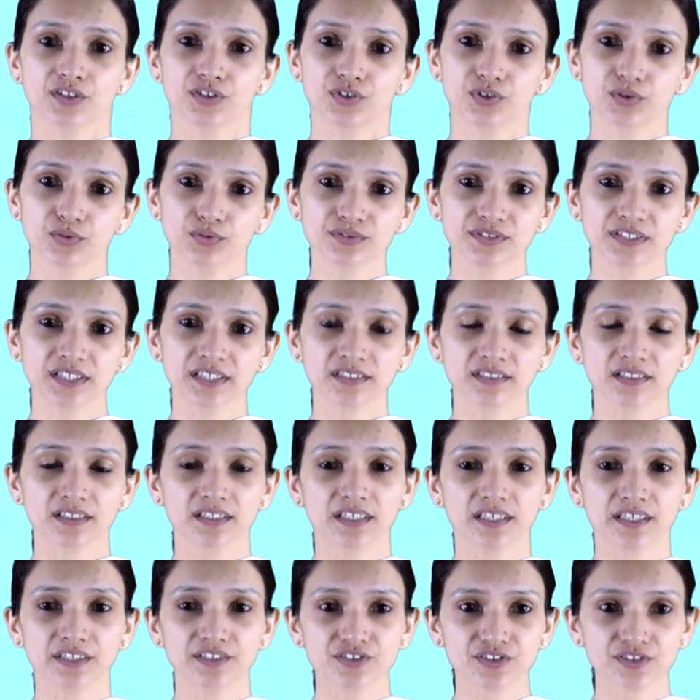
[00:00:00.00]
using
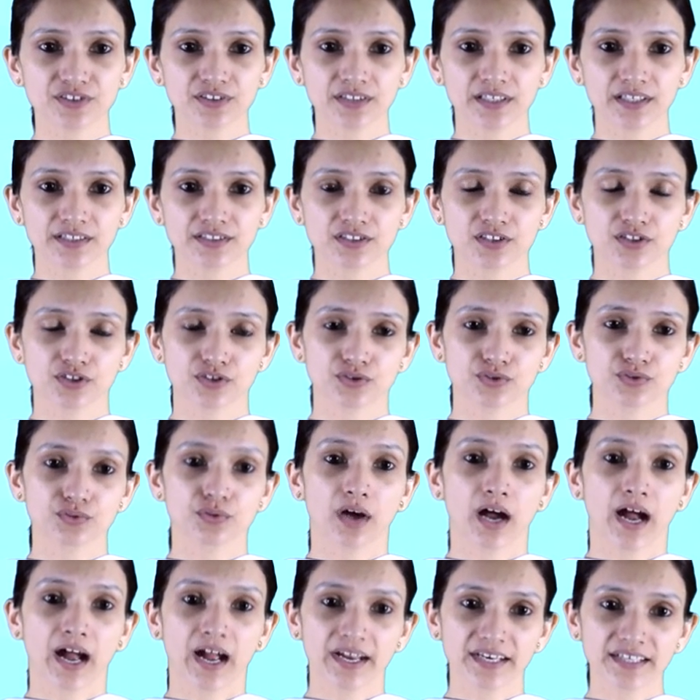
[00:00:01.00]
the internet to
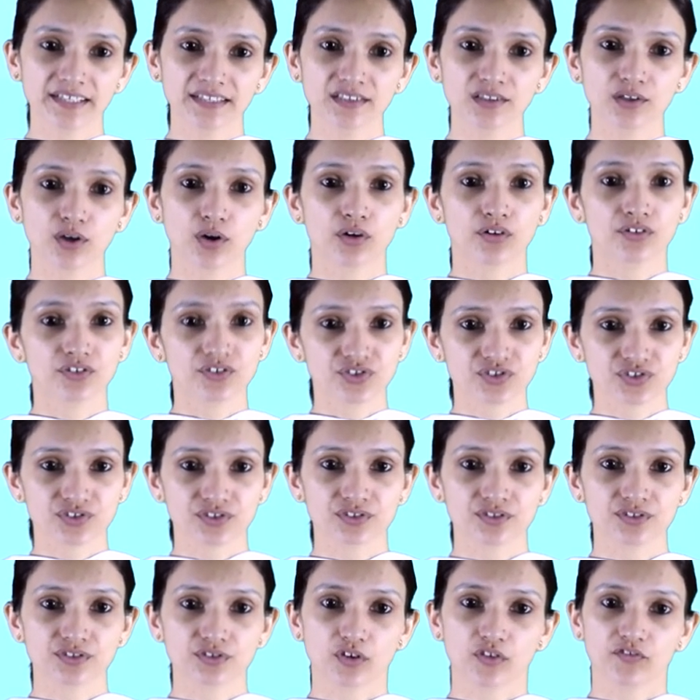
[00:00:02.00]
hide the
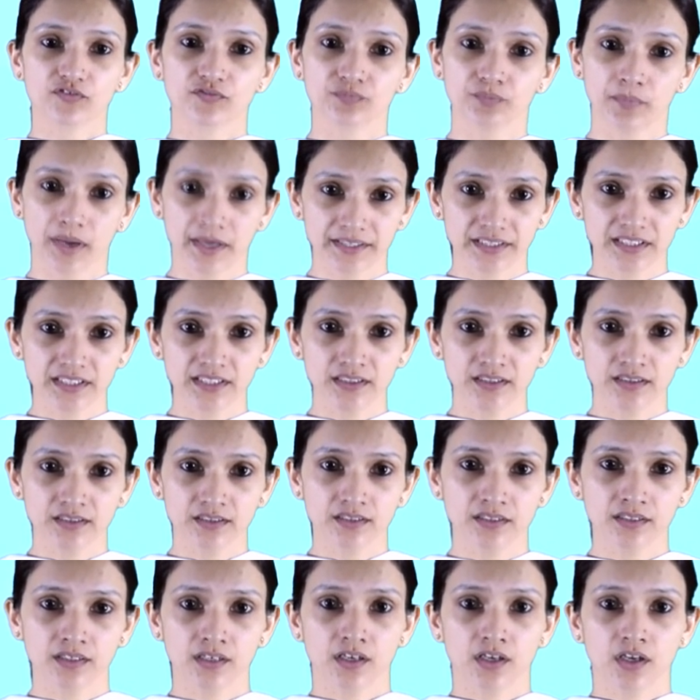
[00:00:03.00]
origins of money
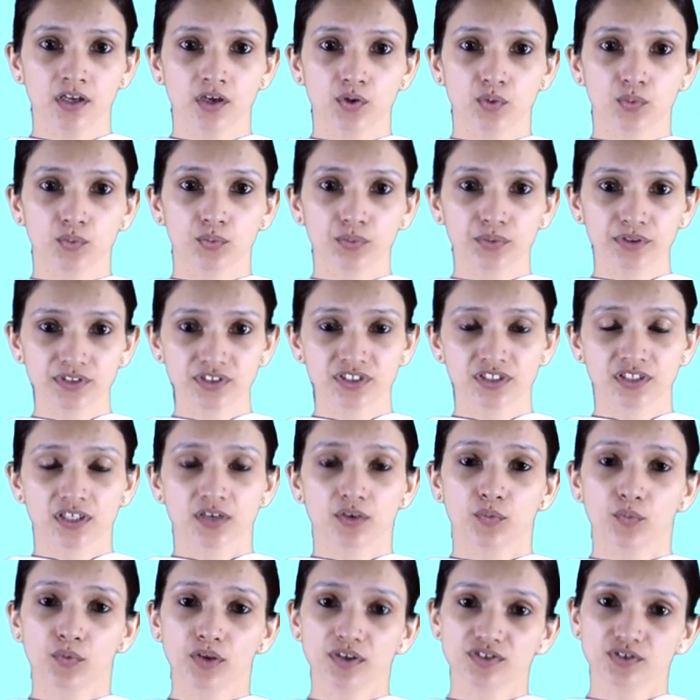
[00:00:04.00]
which
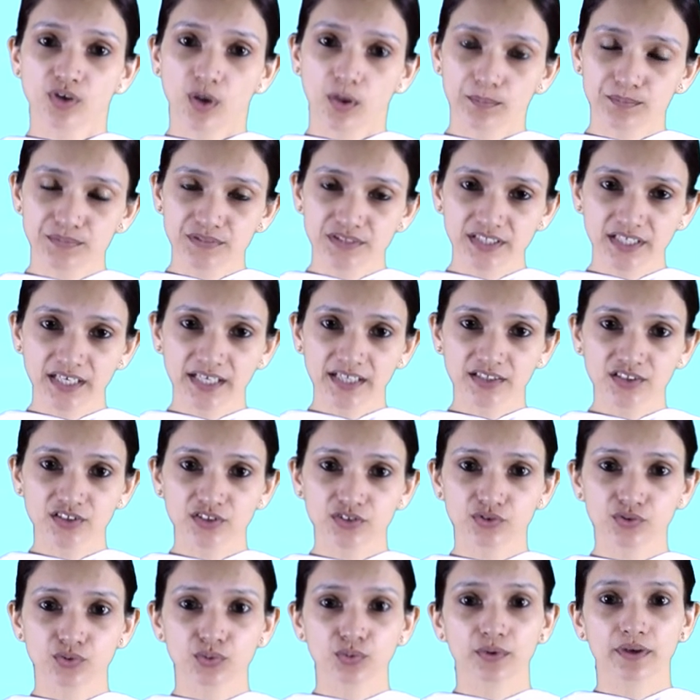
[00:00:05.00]
was obtained
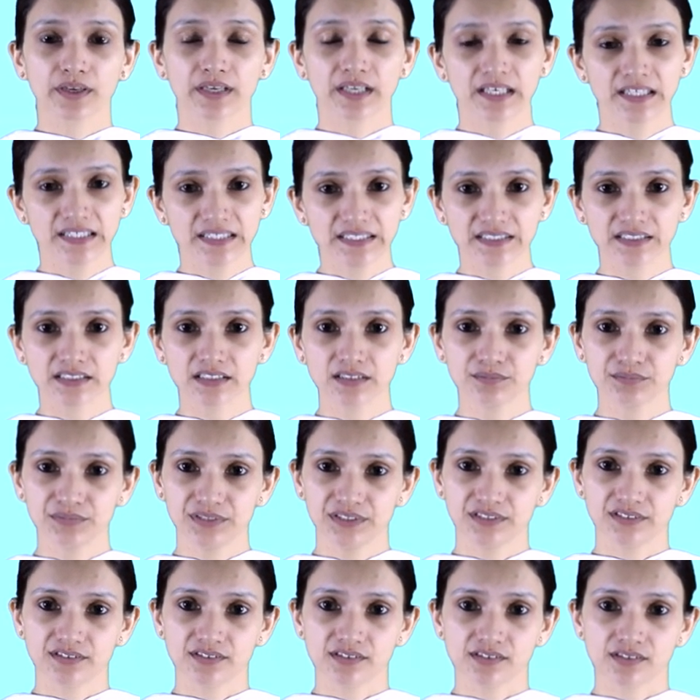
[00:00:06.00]
through illegal
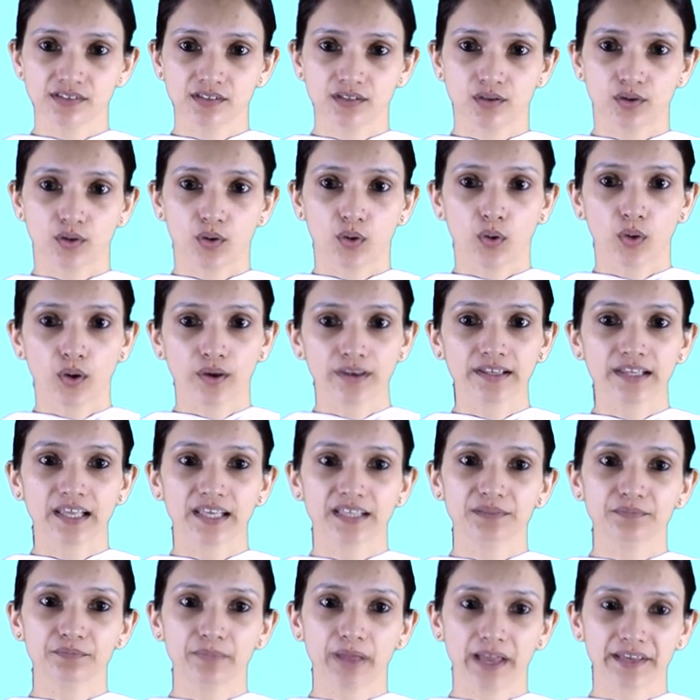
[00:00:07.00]
means.
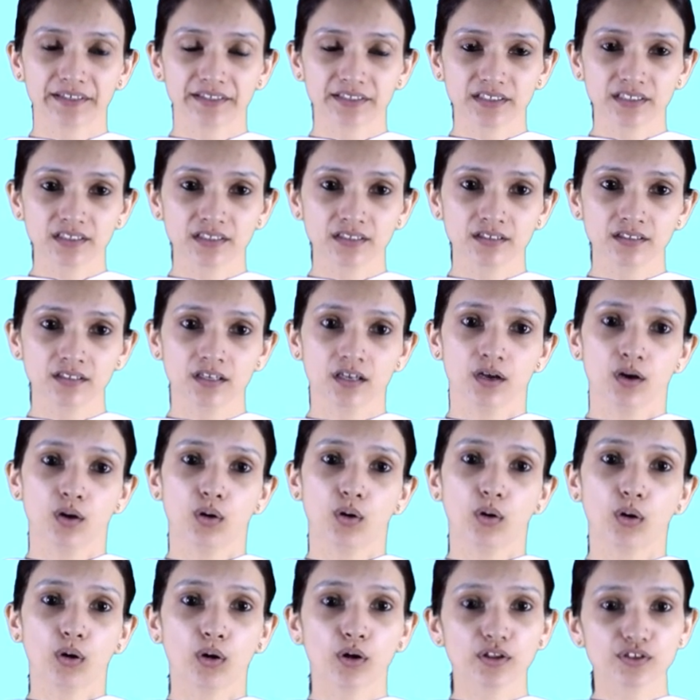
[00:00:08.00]
Online banking
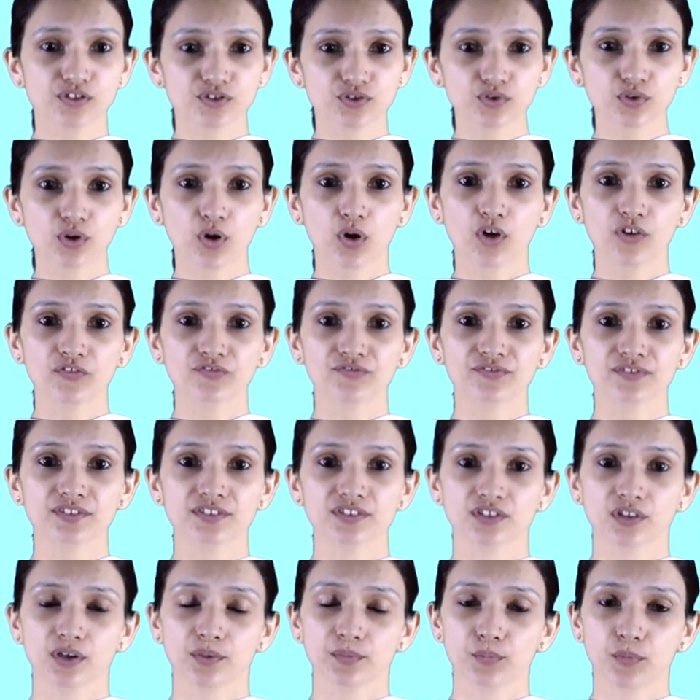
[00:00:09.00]
also offers
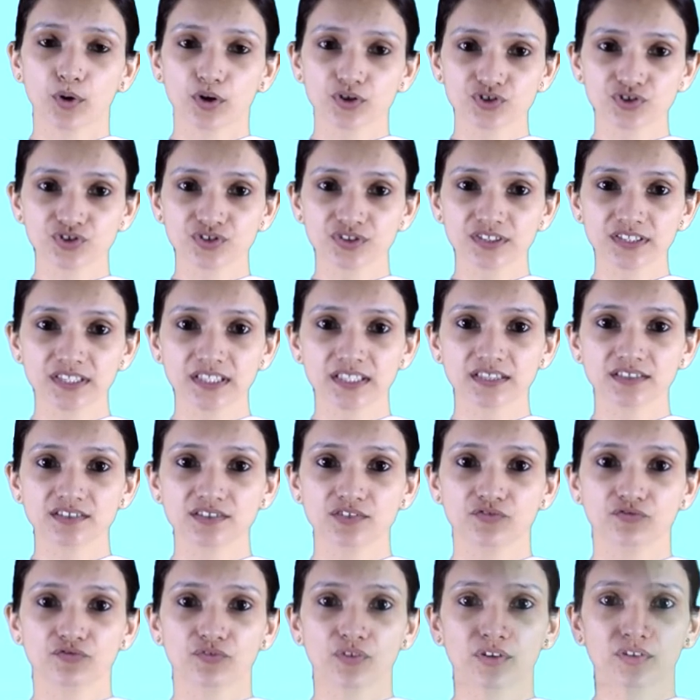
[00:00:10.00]
opportunities
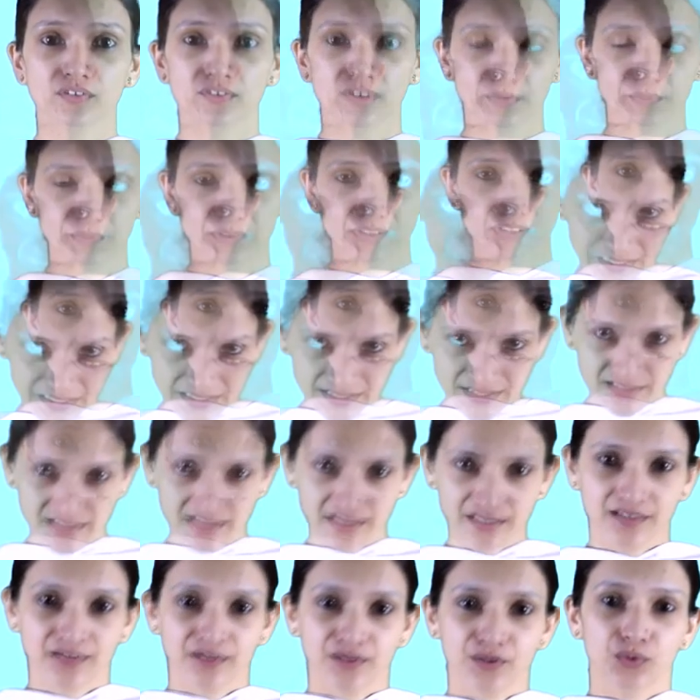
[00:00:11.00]
for criminals
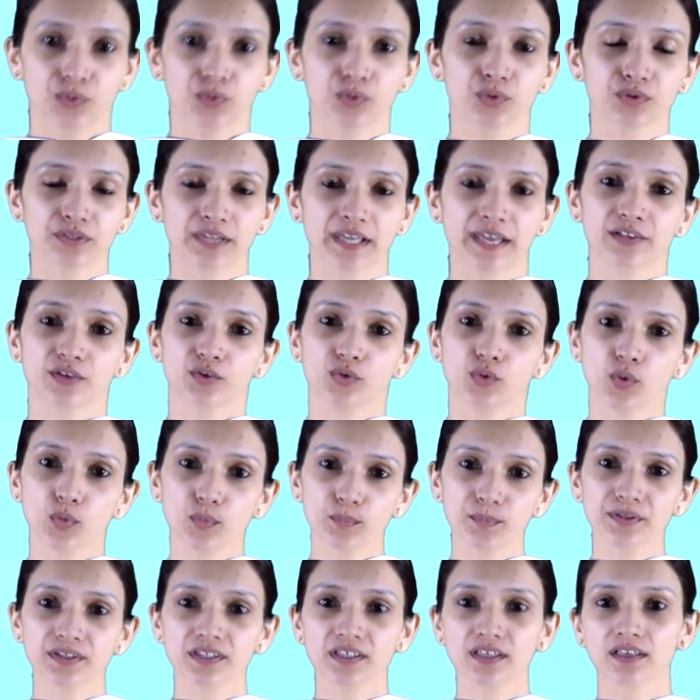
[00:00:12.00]
who can
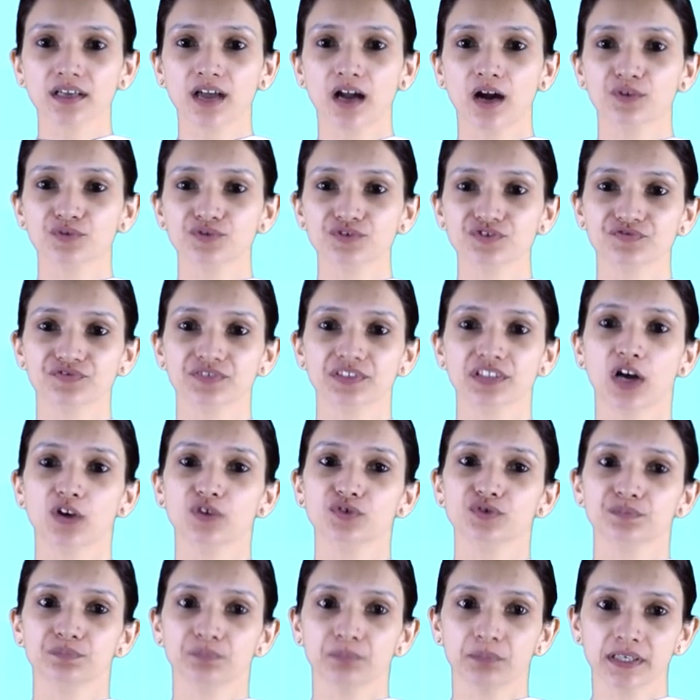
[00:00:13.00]
open accounts
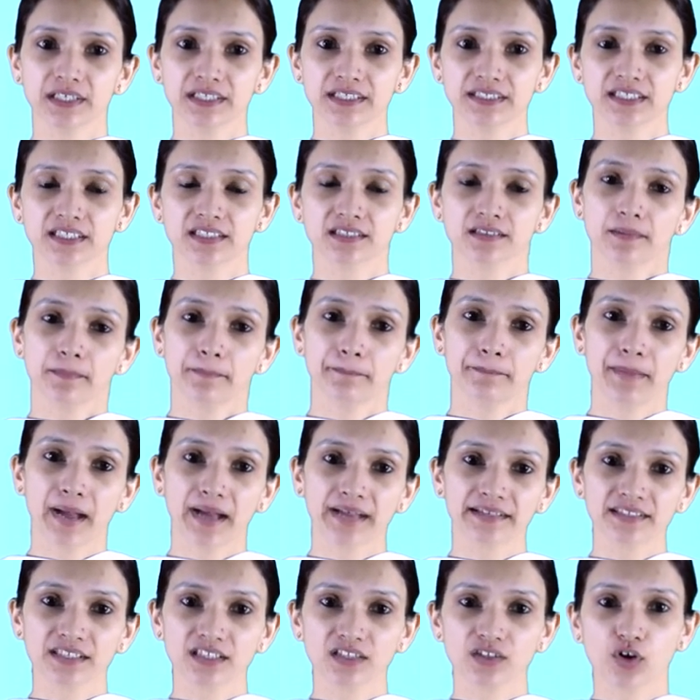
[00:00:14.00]
without meeting
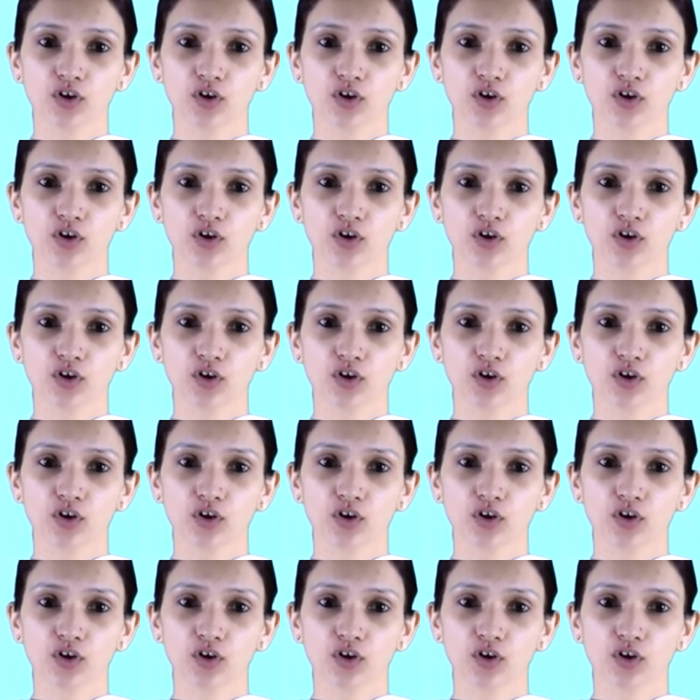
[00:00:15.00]
banking